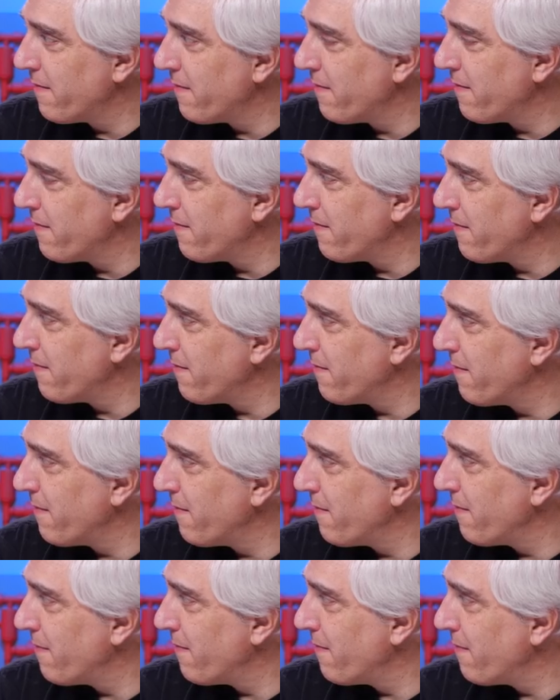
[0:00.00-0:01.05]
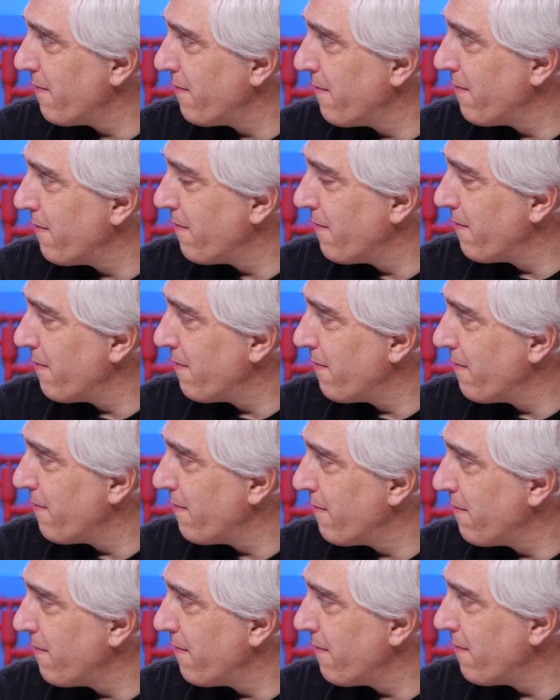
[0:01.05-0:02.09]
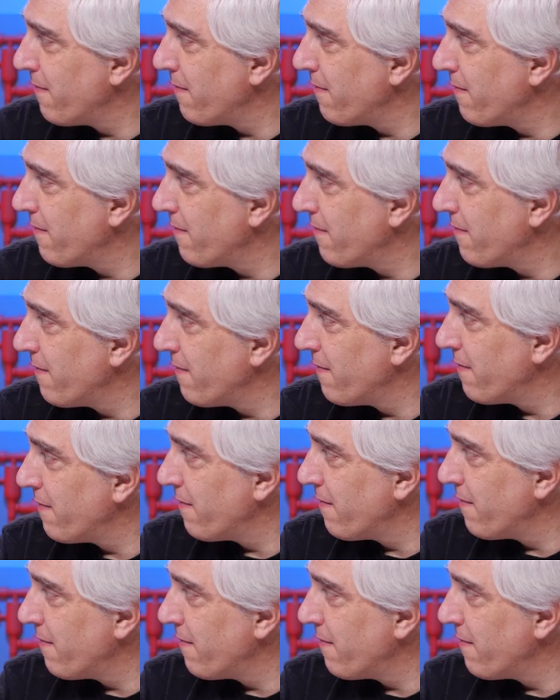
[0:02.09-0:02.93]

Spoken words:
No words are spoken by the person on screen.